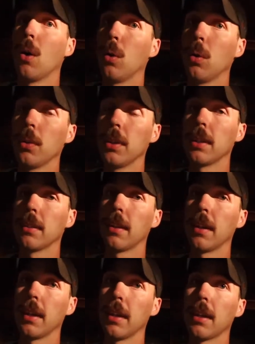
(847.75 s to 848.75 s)
holding
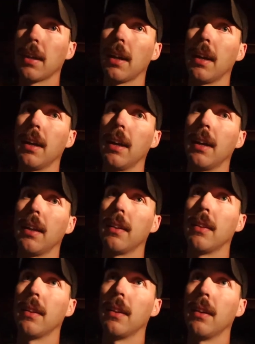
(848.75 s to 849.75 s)
tank
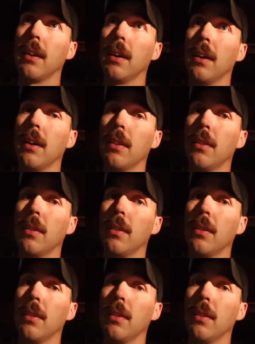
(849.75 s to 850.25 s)
and uh,